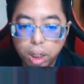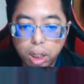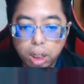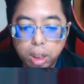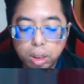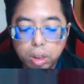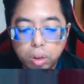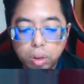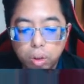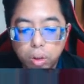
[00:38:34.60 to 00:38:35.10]

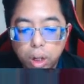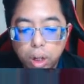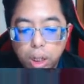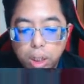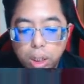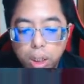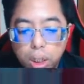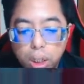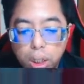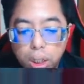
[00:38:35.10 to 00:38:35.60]
So
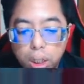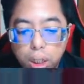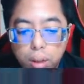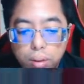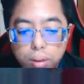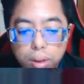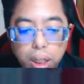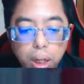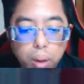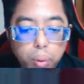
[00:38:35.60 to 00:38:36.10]

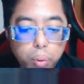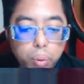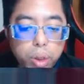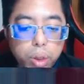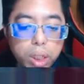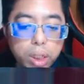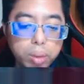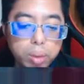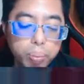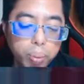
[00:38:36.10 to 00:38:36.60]
start with
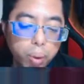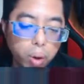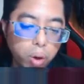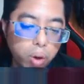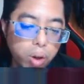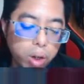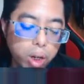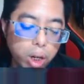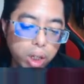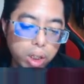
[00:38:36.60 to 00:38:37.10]
the
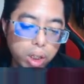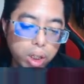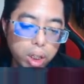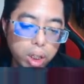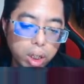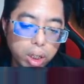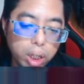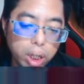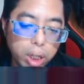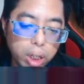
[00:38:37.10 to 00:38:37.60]
spore.
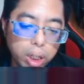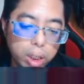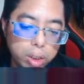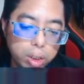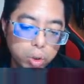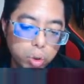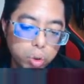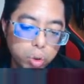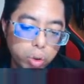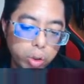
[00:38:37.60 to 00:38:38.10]
Okay,
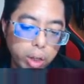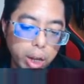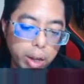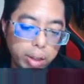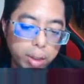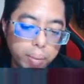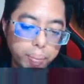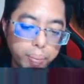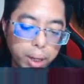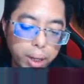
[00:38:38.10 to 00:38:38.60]
so you have
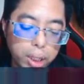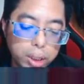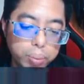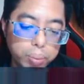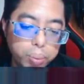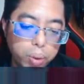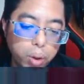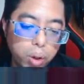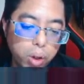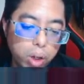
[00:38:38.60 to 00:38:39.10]
the male
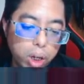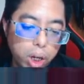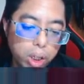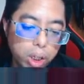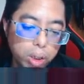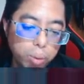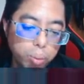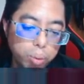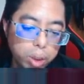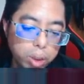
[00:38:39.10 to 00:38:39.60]
spore
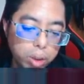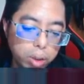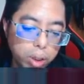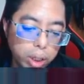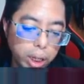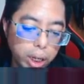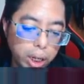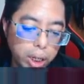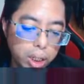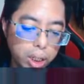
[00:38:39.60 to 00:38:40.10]
will
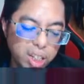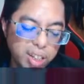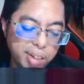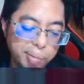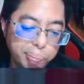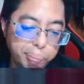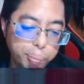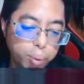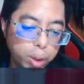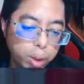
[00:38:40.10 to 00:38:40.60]
create
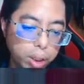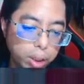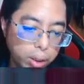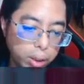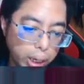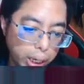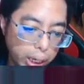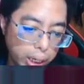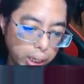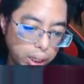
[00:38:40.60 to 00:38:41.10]
pollen
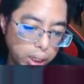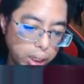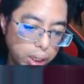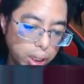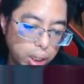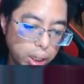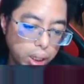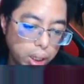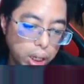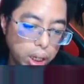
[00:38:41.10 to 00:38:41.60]
grain.
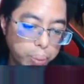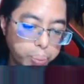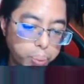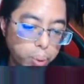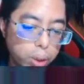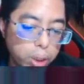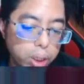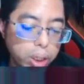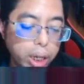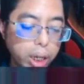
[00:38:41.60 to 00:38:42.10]
And
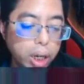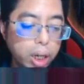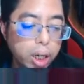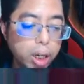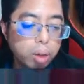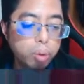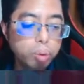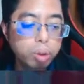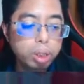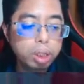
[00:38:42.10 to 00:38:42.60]
pollen grain
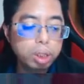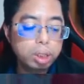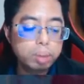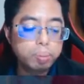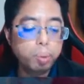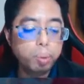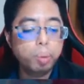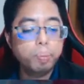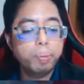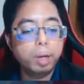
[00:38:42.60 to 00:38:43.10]
is
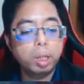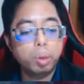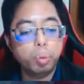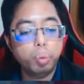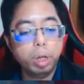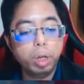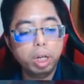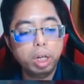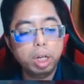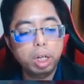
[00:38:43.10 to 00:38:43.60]
blown by the
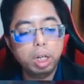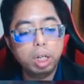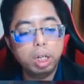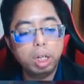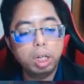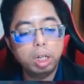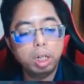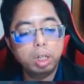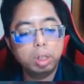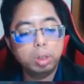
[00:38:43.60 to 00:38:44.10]
wind
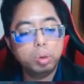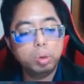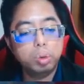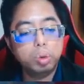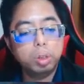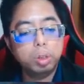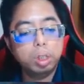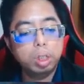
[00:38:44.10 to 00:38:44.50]
to